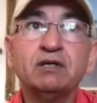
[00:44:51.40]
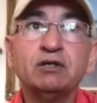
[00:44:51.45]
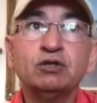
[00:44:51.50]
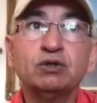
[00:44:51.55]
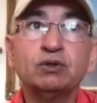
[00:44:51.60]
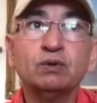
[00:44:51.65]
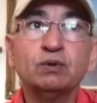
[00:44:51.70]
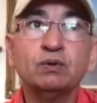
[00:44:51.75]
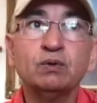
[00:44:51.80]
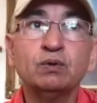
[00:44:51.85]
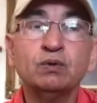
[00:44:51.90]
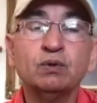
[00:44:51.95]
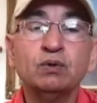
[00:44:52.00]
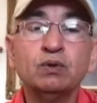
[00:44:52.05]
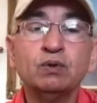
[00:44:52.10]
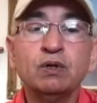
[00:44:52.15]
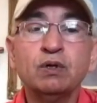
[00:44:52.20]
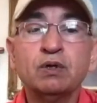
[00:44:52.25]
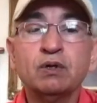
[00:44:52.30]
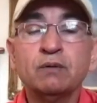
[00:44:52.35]

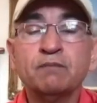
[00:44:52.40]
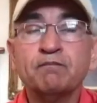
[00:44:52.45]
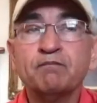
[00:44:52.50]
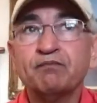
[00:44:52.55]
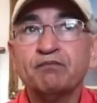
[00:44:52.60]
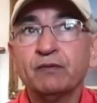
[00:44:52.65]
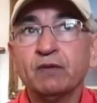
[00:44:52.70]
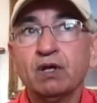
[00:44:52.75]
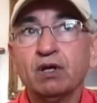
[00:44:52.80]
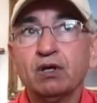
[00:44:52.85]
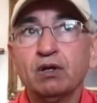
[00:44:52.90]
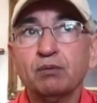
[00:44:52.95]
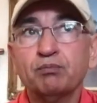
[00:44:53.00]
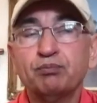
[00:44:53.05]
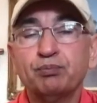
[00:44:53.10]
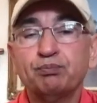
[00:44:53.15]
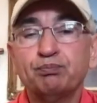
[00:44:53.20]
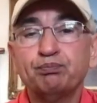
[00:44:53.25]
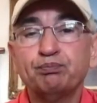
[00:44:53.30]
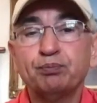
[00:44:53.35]
to
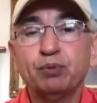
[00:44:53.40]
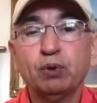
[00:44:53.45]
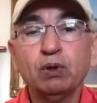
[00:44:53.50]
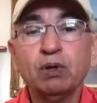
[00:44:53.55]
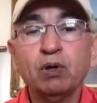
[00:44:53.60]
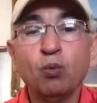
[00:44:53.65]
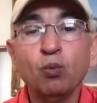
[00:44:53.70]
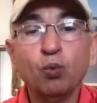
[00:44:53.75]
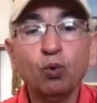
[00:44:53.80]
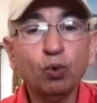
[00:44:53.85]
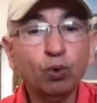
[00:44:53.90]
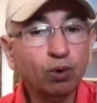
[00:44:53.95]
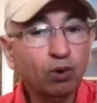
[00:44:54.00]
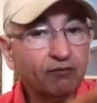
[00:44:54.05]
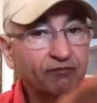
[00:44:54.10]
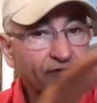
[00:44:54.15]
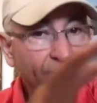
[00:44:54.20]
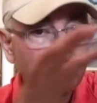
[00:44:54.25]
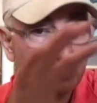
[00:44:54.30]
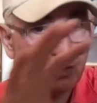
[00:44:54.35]
pull a wool
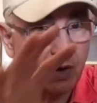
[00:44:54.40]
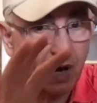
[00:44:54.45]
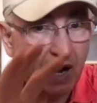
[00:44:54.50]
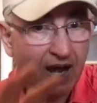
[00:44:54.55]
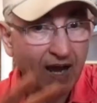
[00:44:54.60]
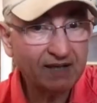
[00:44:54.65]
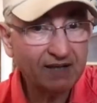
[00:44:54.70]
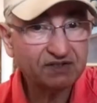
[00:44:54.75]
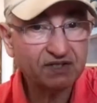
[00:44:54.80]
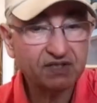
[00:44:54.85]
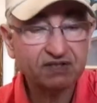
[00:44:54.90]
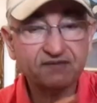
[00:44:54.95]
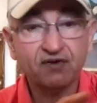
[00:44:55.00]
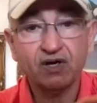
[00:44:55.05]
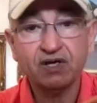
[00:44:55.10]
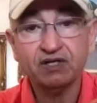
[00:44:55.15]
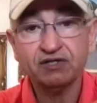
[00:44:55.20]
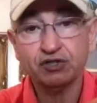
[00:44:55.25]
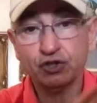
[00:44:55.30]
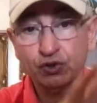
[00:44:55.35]
over your eyes as
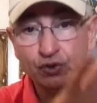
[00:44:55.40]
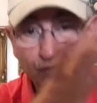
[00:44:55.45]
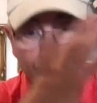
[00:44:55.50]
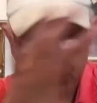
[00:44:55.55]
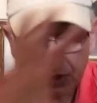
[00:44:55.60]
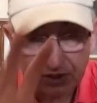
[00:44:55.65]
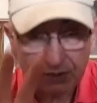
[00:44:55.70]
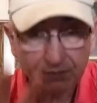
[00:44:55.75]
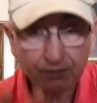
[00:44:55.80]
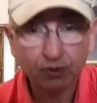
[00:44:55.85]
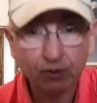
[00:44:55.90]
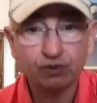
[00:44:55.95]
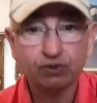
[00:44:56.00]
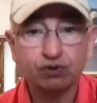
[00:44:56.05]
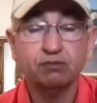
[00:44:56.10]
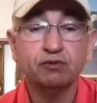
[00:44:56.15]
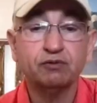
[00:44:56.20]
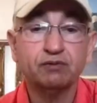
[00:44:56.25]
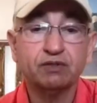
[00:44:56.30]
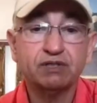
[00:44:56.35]
far as you're supposed
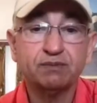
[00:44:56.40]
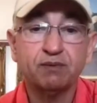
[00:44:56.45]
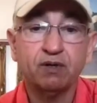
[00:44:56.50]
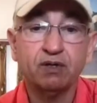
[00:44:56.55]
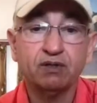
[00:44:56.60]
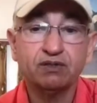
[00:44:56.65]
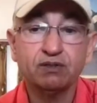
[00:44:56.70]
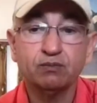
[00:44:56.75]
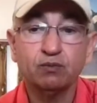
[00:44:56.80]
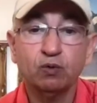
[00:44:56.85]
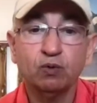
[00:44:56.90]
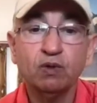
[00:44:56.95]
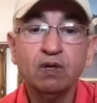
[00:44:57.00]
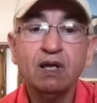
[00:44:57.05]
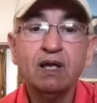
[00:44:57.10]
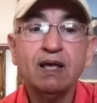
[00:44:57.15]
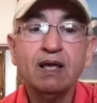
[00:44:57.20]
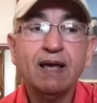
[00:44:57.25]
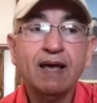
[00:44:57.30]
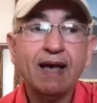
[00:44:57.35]
to be responsible.
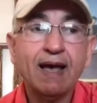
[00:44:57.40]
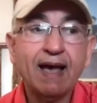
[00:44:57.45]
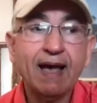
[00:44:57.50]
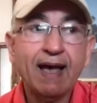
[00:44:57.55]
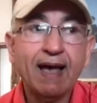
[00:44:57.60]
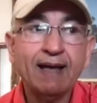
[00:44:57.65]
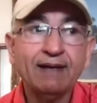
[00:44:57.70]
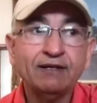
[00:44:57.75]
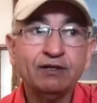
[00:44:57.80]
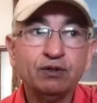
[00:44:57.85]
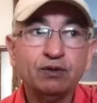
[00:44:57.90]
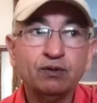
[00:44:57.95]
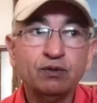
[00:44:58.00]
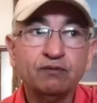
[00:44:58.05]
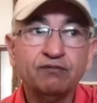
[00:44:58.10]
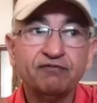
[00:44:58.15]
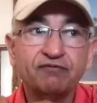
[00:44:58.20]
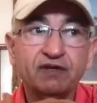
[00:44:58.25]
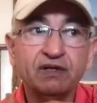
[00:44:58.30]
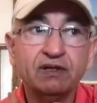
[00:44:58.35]
And
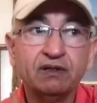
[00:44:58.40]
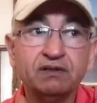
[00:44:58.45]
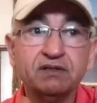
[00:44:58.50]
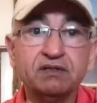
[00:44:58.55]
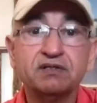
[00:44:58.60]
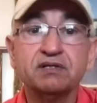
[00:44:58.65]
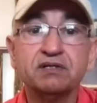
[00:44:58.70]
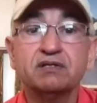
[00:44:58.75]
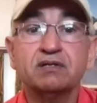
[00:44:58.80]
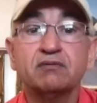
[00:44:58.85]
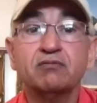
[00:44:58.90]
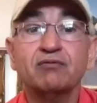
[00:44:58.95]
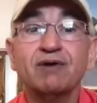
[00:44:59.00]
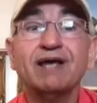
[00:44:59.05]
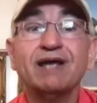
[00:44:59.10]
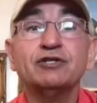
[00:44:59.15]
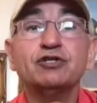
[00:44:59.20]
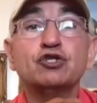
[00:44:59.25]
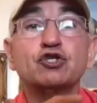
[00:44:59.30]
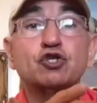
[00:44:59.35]
you feel this is the
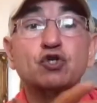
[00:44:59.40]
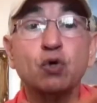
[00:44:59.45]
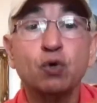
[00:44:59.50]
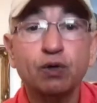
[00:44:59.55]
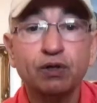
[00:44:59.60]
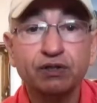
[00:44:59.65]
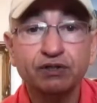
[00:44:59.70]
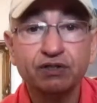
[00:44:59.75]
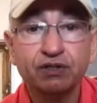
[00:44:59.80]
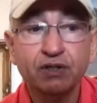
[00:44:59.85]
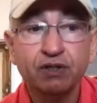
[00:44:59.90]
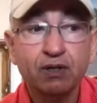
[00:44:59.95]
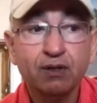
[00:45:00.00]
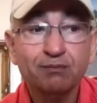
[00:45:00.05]
right choice